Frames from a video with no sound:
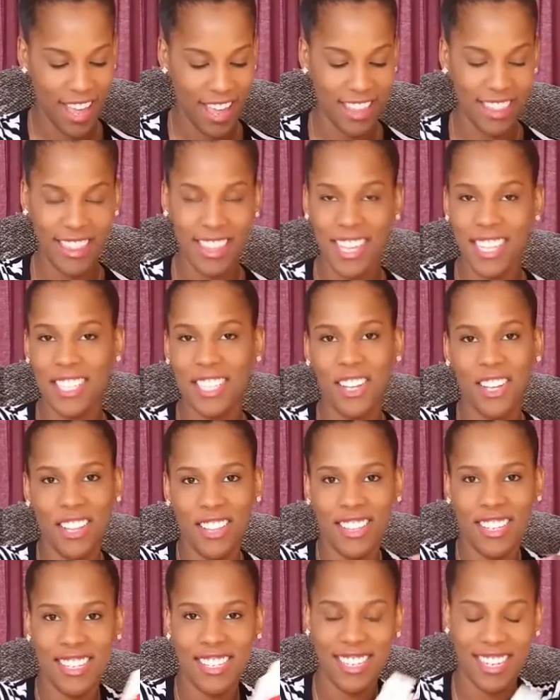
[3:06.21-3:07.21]
And that's all
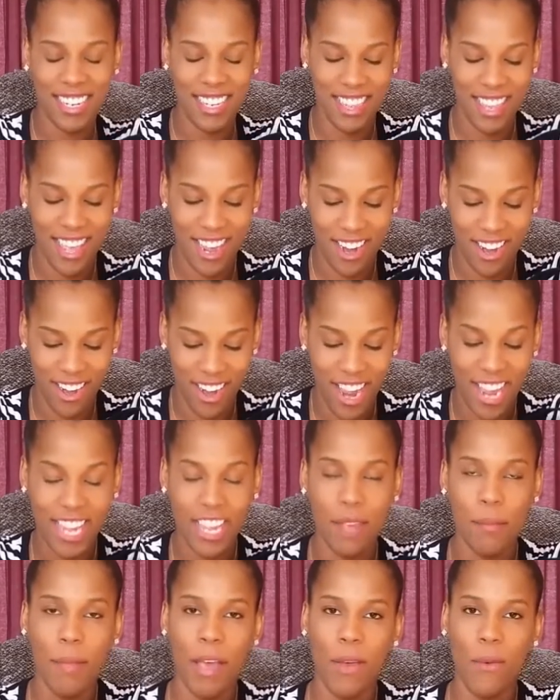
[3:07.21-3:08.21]
that's in there. I
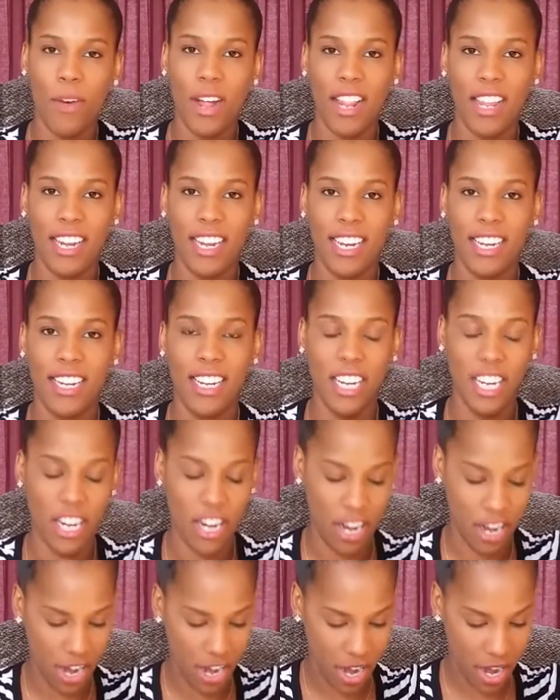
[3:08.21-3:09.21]
keep my wallet in
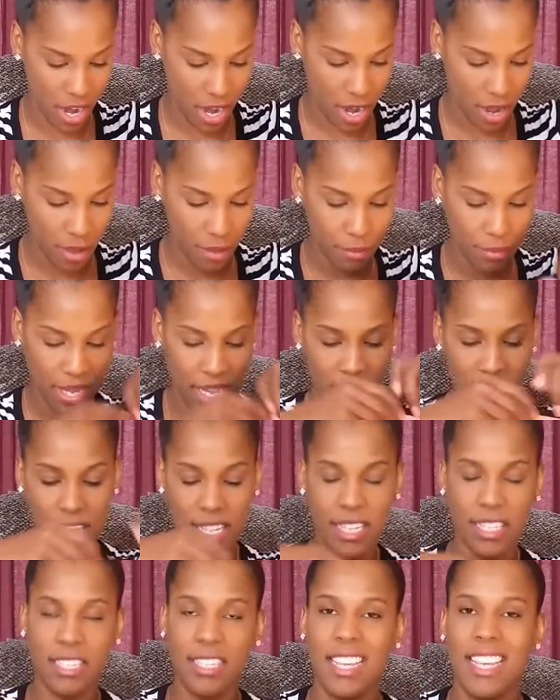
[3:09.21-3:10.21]
here
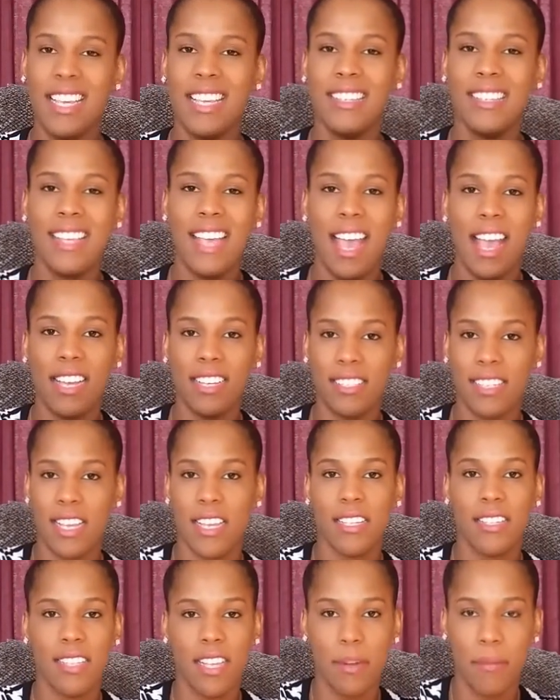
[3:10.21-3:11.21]
because easy
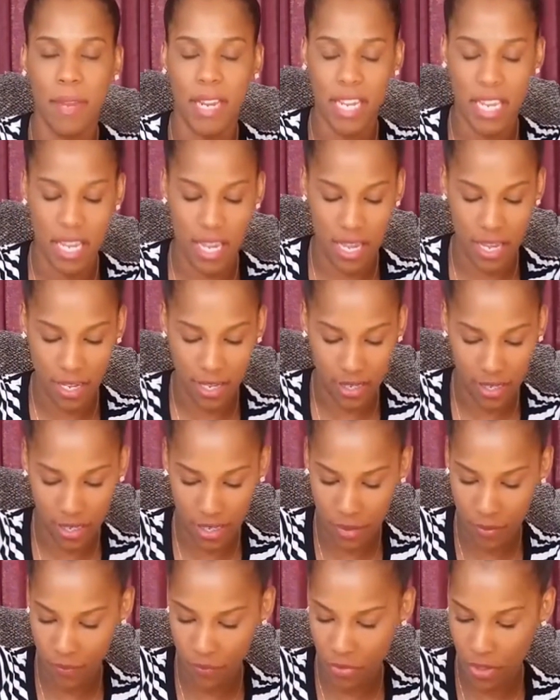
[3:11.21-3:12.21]
access, and my keys.